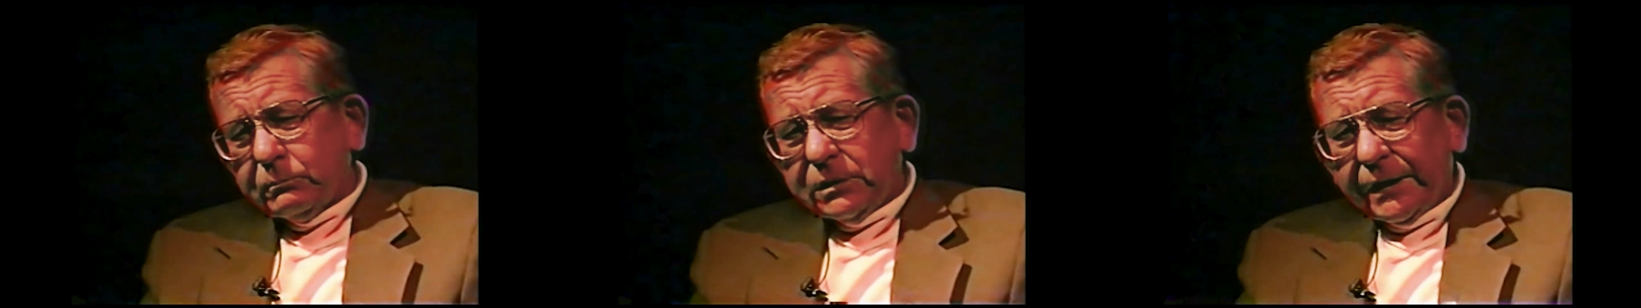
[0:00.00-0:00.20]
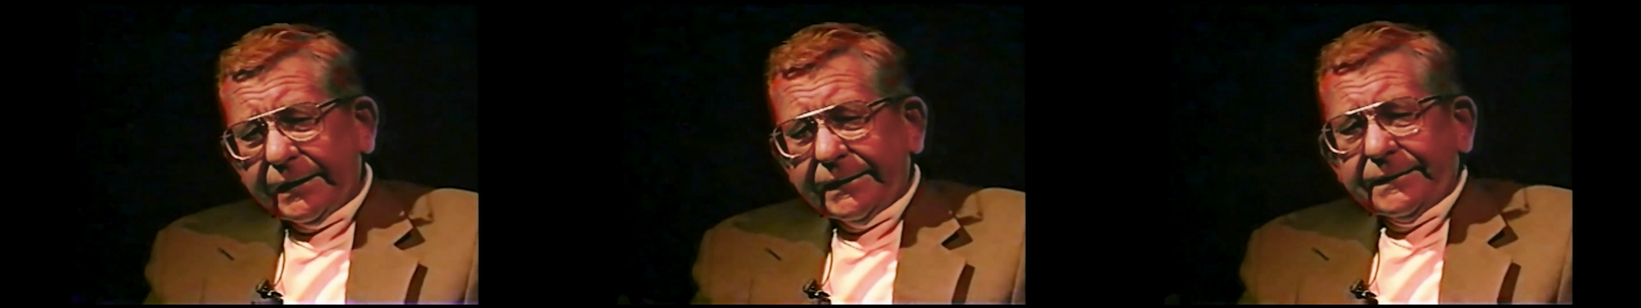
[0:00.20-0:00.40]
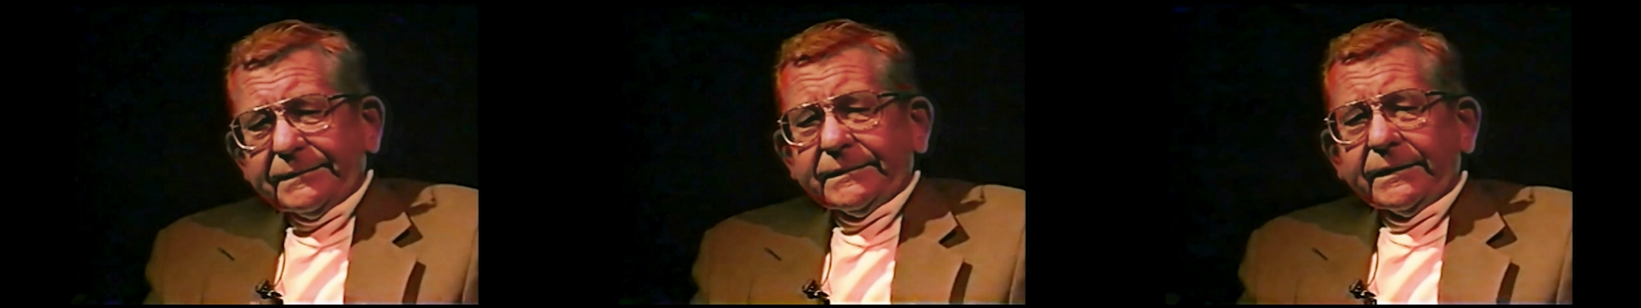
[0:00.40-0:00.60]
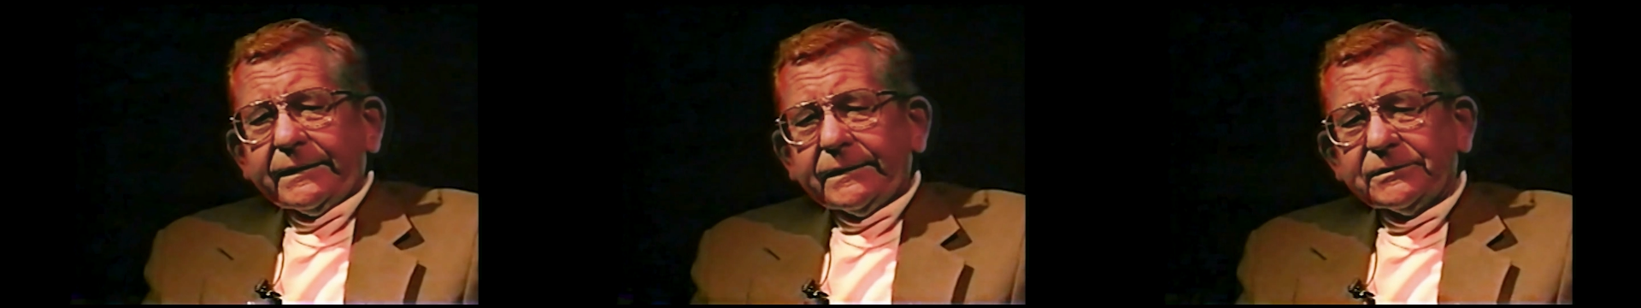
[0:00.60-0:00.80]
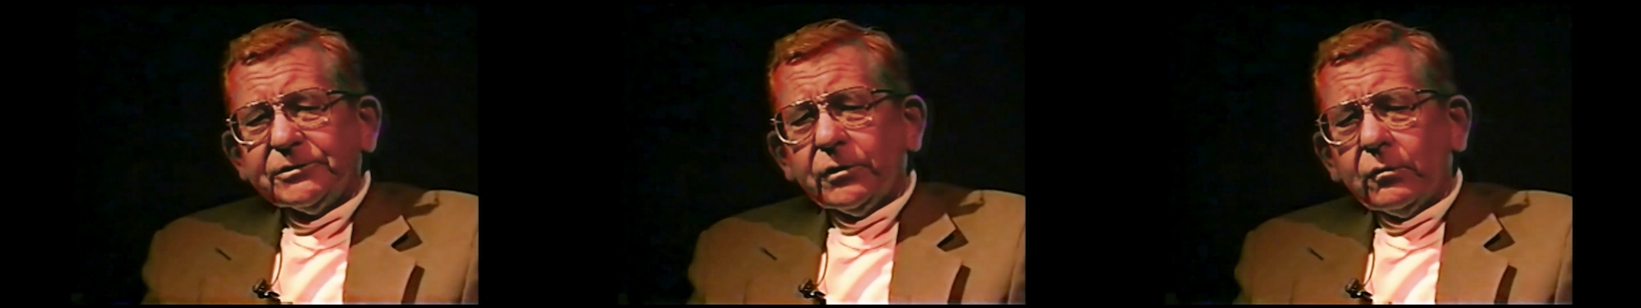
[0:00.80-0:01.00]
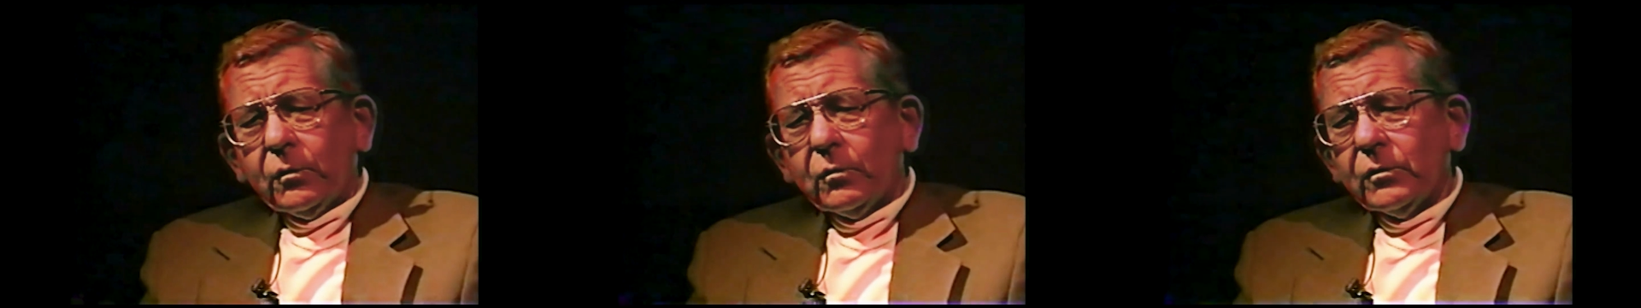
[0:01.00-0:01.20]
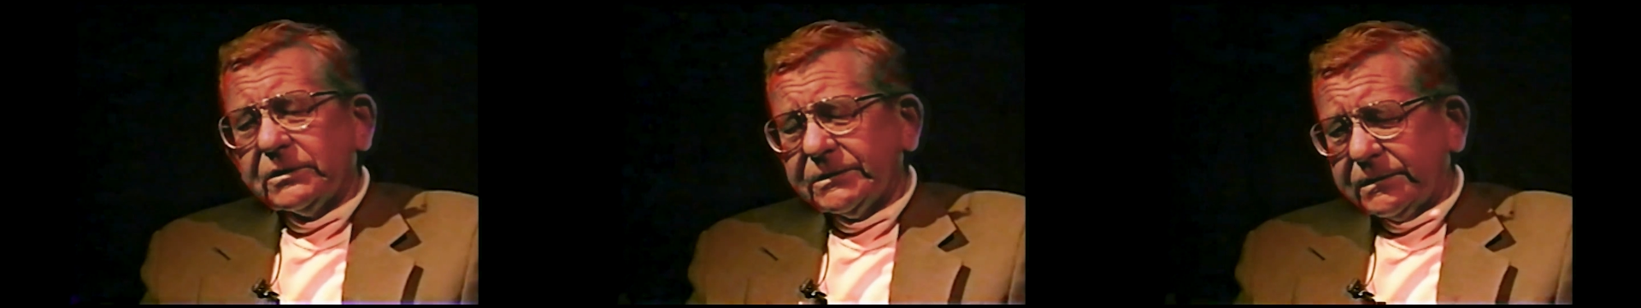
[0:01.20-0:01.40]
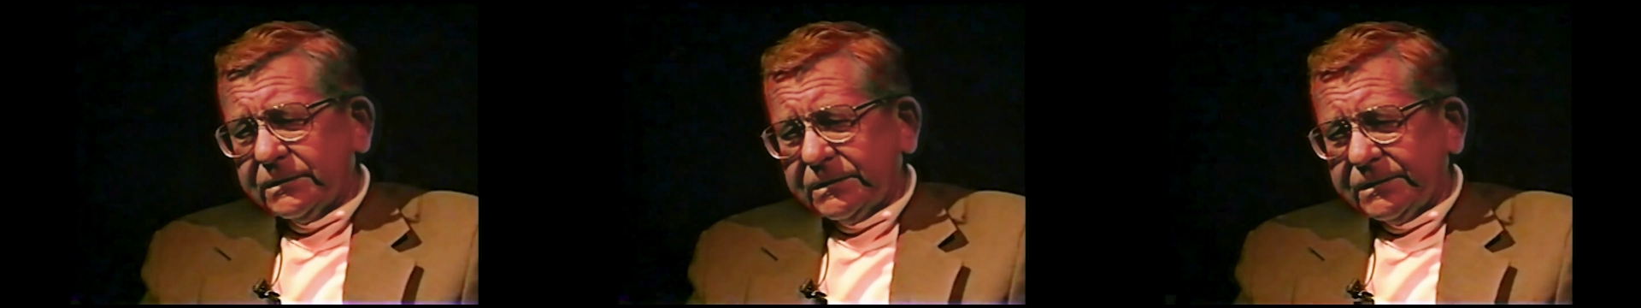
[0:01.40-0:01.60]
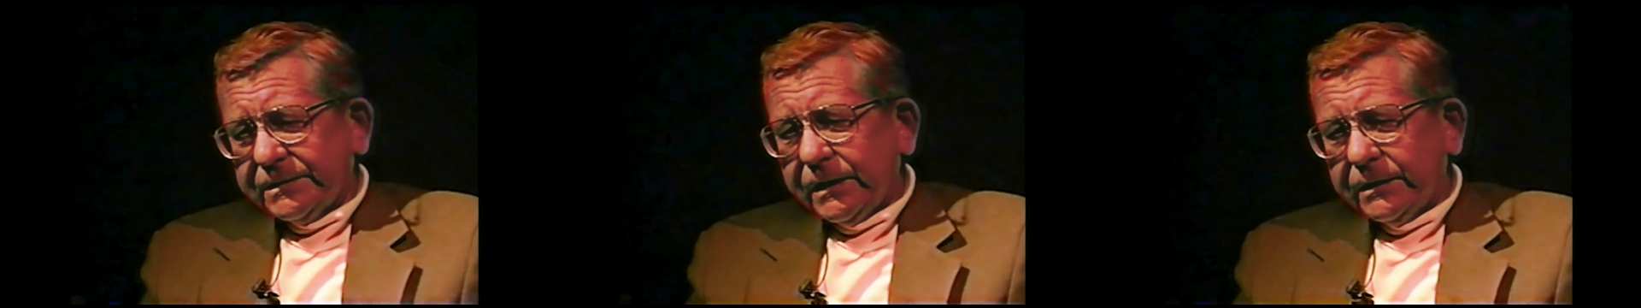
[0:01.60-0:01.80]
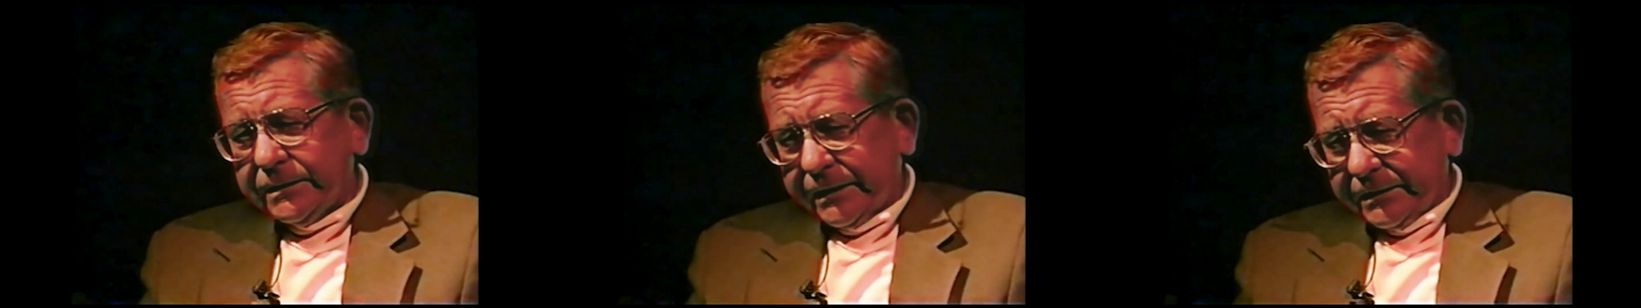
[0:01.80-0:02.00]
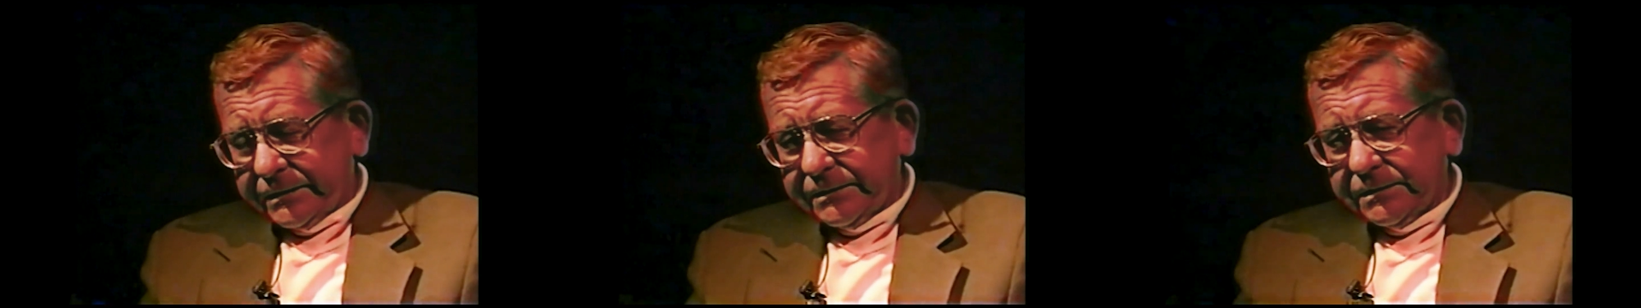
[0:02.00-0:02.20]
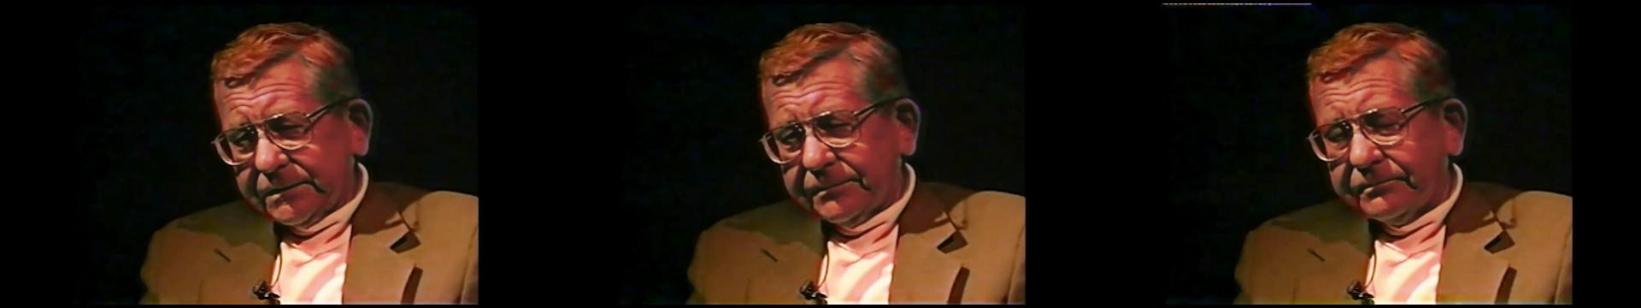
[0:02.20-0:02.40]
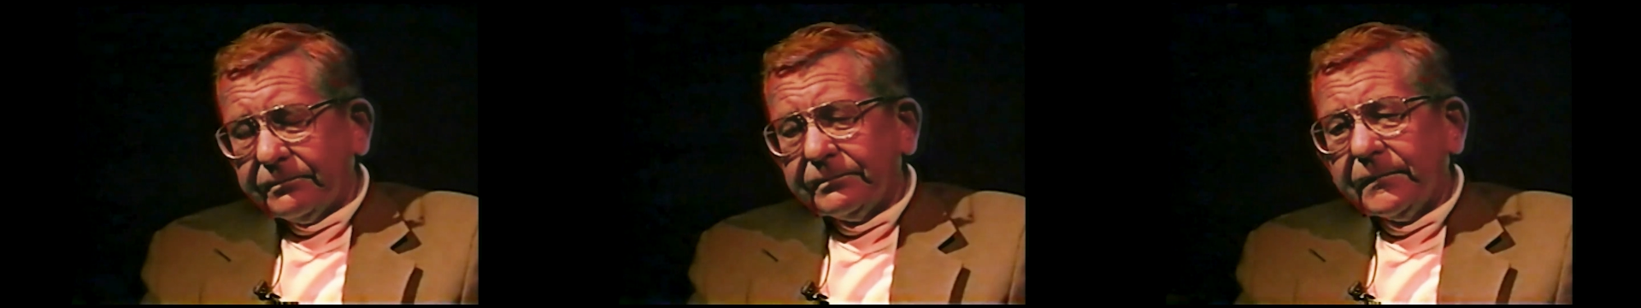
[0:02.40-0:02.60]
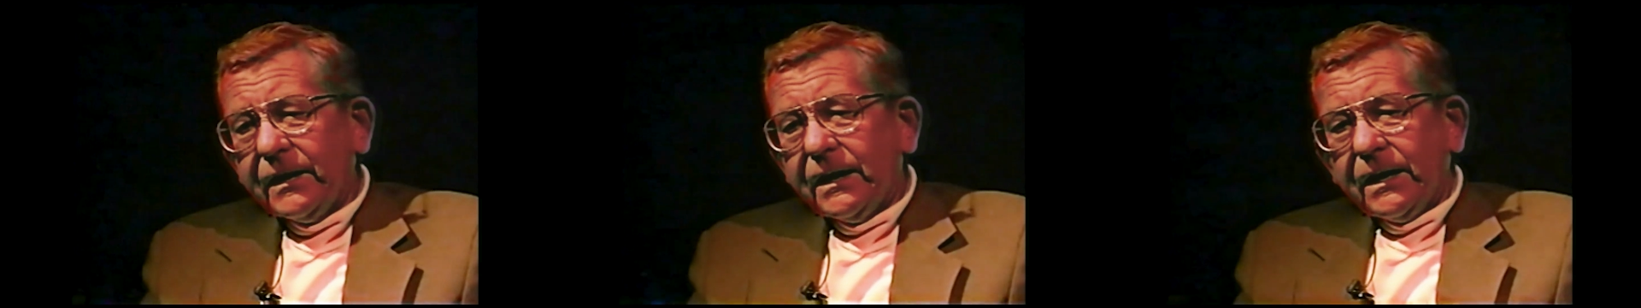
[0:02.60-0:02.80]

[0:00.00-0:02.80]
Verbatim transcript: And we played Joe Austin Celtics.